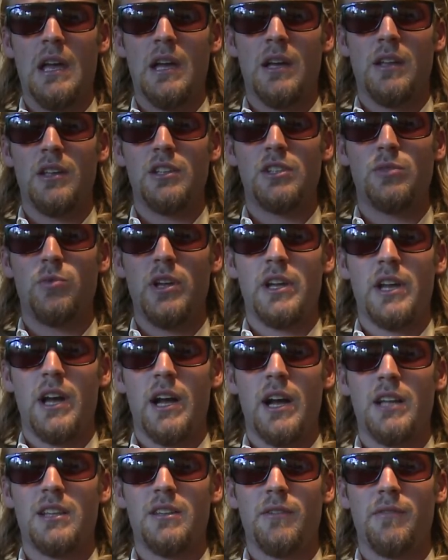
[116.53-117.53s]
This week I
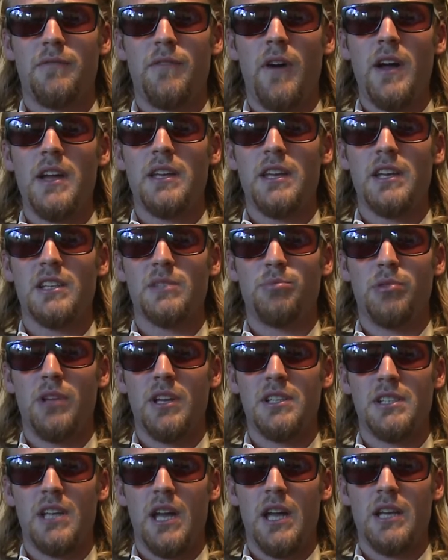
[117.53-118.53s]
got the Vikings
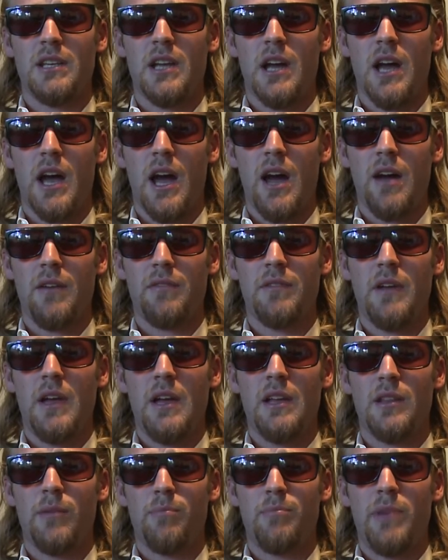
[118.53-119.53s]
+8.5,
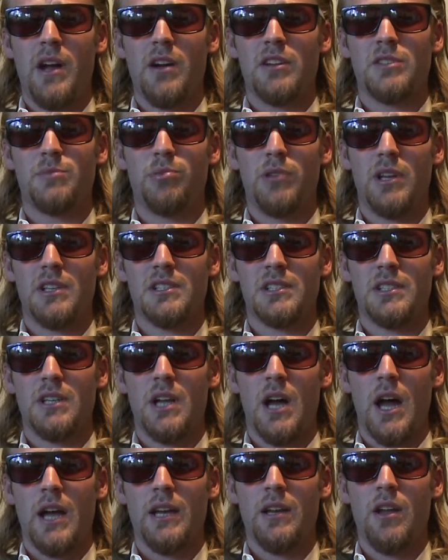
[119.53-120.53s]
the Bears
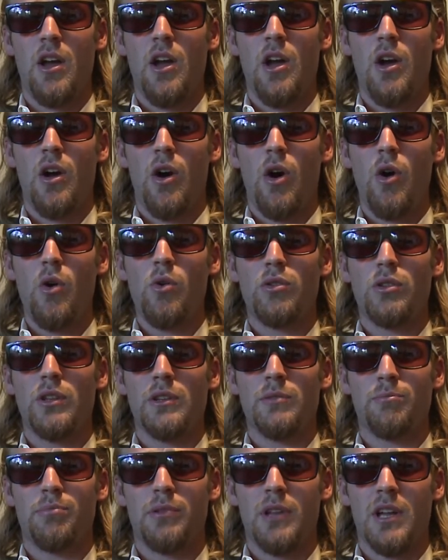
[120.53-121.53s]
+9,
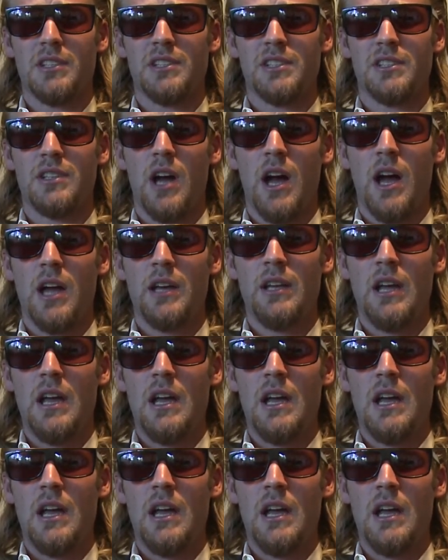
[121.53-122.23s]
Oakland +9,